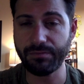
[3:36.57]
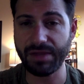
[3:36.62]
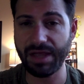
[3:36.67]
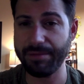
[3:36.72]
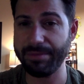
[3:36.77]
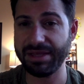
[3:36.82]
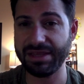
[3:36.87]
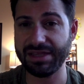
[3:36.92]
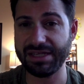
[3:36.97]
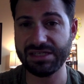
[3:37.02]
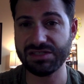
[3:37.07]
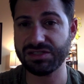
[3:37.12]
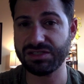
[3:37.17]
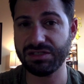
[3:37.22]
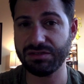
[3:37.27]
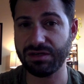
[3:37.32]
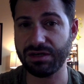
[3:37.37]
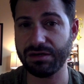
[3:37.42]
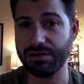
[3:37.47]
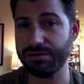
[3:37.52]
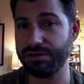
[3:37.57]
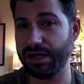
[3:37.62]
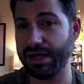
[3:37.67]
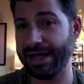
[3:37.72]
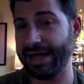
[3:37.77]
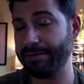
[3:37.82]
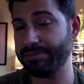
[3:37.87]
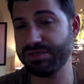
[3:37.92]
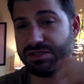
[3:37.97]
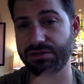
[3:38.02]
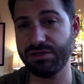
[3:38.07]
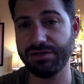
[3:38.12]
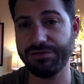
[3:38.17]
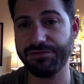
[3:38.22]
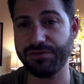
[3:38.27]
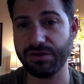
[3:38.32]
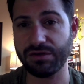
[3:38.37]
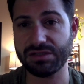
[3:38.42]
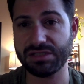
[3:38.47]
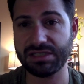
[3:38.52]
I mean, these two are absolutely
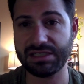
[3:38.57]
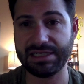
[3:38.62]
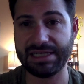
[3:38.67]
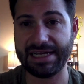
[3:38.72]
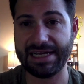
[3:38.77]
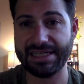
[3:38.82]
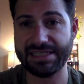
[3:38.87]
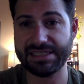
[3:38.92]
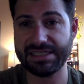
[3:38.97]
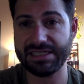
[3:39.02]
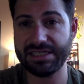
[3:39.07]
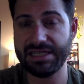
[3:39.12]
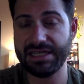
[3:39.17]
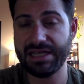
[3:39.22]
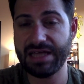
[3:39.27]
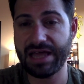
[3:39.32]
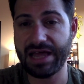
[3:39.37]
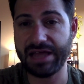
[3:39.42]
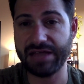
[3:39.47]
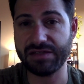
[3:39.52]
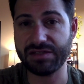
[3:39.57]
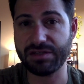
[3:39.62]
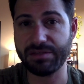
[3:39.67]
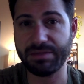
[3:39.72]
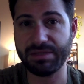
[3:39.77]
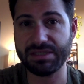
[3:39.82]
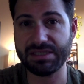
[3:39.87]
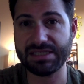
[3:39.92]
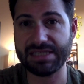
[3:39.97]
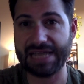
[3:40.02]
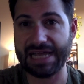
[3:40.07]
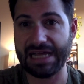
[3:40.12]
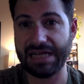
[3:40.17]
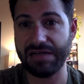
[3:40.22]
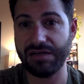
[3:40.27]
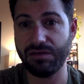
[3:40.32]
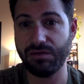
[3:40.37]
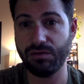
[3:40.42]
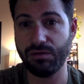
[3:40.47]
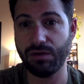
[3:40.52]
first-class instruments
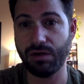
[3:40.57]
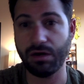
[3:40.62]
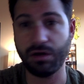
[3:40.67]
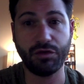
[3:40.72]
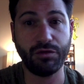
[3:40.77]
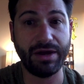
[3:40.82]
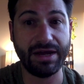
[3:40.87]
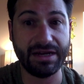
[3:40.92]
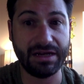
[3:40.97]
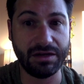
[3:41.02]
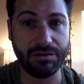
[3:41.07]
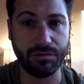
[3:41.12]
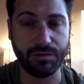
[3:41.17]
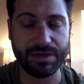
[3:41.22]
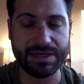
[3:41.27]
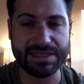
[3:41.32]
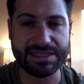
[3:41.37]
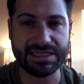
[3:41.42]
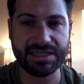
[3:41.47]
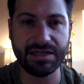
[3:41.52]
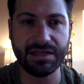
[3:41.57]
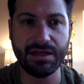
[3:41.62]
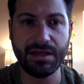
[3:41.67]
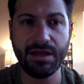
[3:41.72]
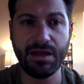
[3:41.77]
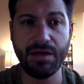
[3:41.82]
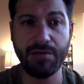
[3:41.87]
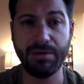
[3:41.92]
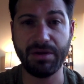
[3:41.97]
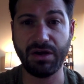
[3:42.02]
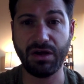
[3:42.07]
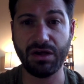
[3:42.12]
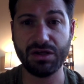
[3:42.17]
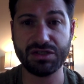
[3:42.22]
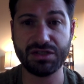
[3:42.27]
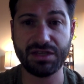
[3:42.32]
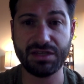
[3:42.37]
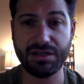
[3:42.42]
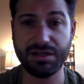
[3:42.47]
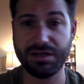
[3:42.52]
that are great in Reason, but
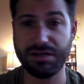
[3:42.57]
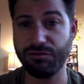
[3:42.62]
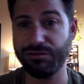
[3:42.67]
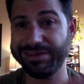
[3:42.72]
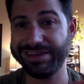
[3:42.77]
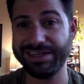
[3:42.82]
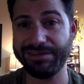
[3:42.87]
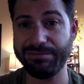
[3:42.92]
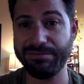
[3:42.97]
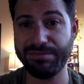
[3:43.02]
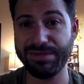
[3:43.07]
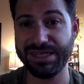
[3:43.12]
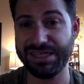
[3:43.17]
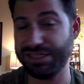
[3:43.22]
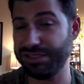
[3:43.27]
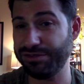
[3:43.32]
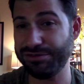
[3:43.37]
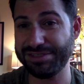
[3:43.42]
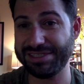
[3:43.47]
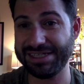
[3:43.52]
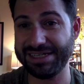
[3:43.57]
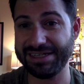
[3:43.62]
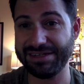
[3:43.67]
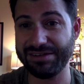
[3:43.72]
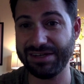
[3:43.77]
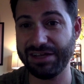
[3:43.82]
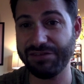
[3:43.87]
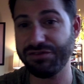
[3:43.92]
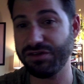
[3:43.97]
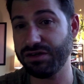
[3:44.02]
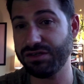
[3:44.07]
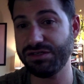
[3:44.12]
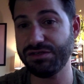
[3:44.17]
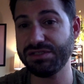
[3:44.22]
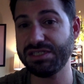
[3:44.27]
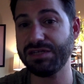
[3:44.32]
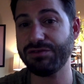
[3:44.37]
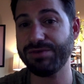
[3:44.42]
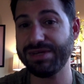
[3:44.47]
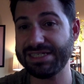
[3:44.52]
also that you're going to really be using, if you're
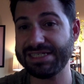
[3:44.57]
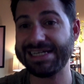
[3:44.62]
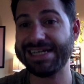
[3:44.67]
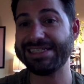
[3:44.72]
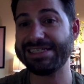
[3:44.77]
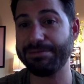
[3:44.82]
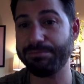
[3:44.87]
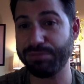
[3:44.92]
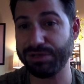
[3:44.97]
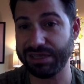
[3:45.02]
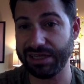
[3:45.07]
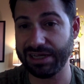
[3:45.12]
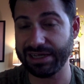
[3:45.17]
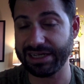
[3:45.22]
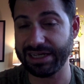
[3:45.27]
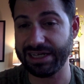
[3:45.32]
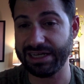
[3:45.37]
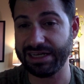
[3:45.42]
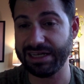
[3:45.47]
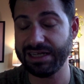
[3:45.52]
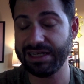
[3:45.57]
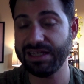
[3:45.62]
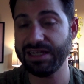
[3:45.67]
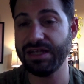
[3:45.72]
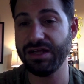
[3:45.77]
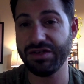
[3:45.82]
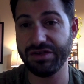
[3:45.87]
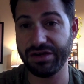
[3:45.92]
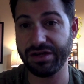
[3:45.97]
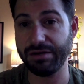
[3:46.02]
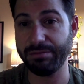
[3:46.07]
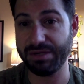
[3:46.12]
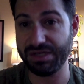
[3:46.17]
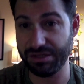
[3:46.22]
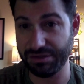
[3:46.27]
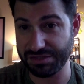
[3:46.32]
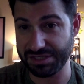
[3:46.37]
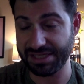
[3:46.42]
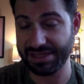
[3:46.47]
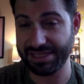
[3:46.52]
using Reason as a plugin, you're going to be
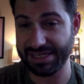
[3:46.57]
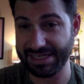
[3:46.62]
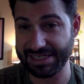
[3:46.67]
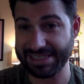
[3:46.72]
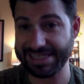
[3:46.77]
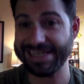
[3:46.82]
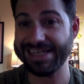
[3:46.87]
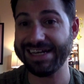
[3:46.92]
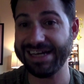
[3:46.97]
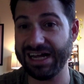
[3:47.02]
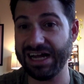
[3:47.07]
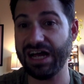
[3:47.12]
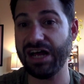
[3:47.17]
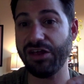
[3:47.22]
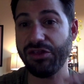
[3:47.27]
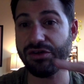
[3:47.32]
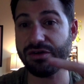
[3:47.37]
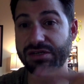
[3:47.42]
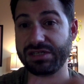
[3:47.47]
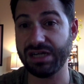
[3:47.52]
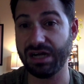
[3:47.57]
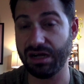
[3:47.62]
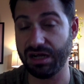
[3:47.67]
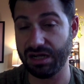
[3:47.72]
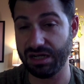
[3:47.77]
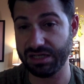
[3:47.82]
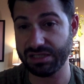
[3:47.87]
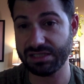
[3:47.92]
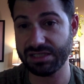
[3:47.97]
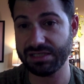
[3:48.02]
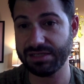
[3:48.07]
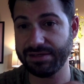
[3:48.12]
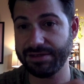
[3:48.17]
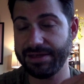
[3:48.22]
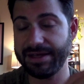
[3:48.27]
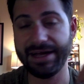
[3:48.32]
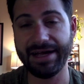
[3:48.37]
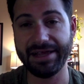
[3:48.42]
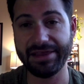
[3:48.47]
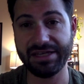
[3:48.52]
using these in other DAWs.
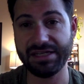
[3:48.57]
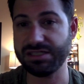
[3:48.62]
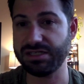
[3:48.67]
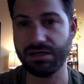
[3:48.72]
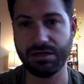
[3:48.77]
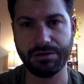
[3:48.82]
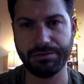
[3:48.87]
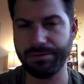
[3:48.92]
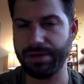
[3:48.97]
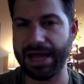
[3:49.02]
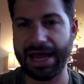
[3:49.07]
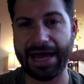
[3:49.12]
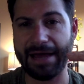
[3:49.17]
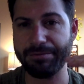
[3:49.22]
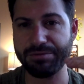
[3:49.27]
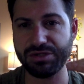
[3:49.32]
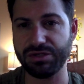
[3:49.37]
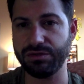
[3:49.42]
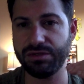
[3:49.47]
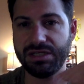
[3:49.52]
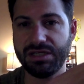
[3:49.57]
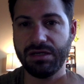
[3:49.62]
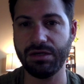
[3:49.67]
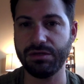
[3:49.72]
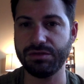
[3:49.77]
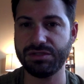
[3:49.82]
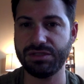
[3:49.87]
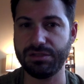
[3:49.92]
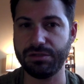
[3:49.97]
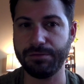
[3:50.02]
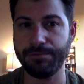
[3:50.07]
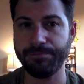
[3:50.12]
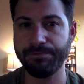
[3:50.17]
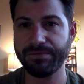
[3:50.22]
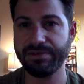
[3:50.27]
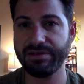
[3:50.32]
These are absolutely go-to